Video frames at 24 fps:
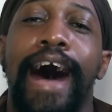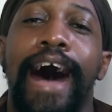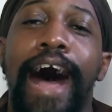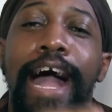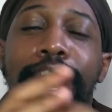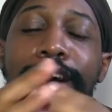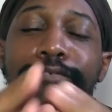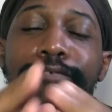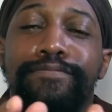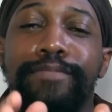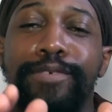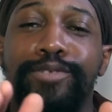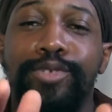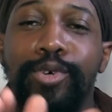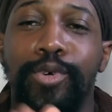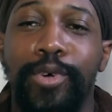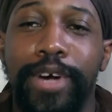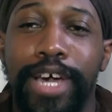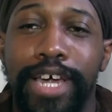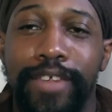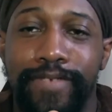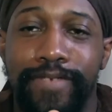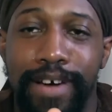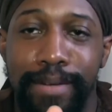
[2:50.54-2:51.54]
I come from a
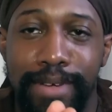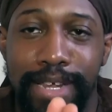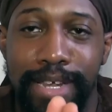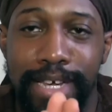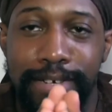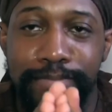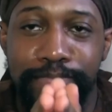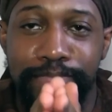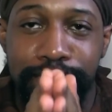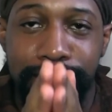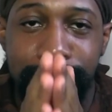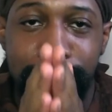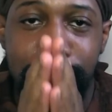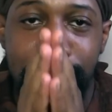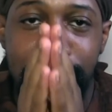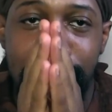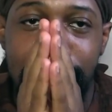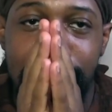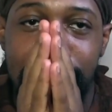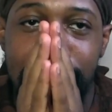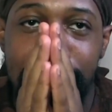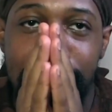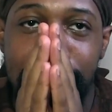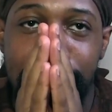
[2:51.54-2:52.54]
talking family,
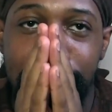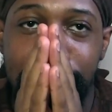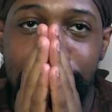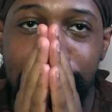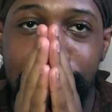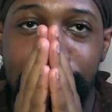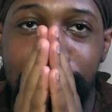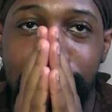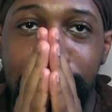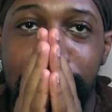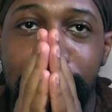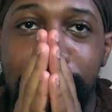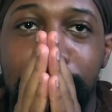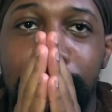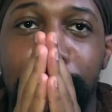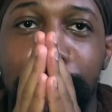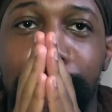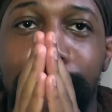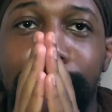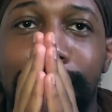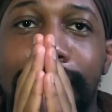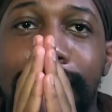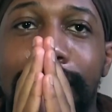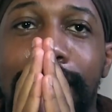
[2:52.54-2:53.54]
and
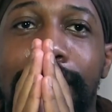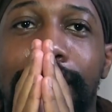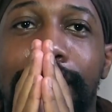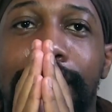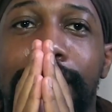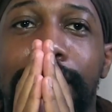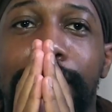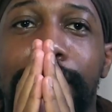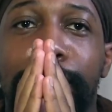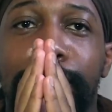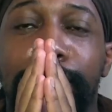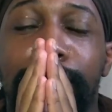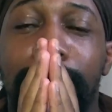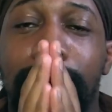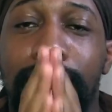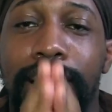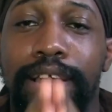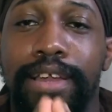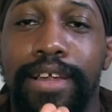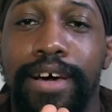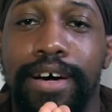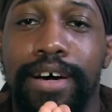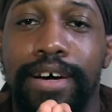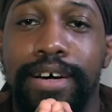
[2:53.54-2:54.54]
my
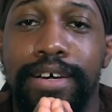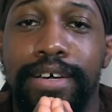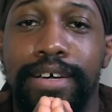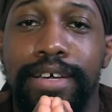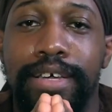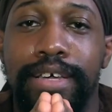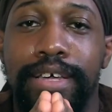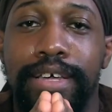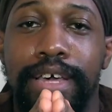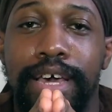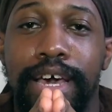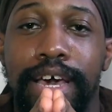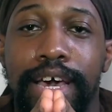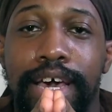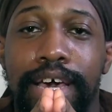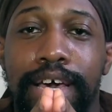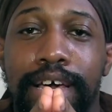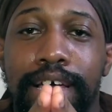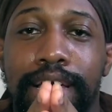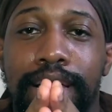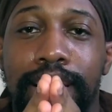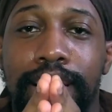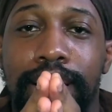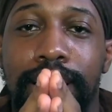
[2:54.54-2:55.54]
partner,
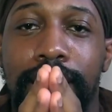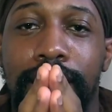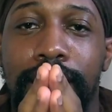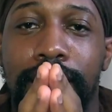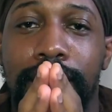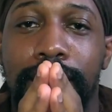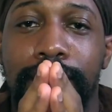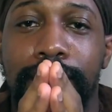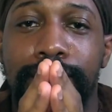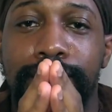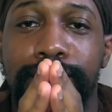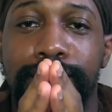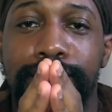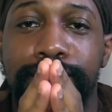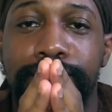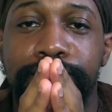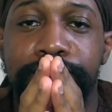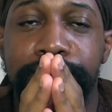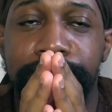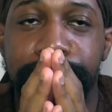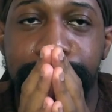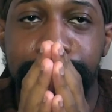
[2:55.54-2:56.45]
yeah, well,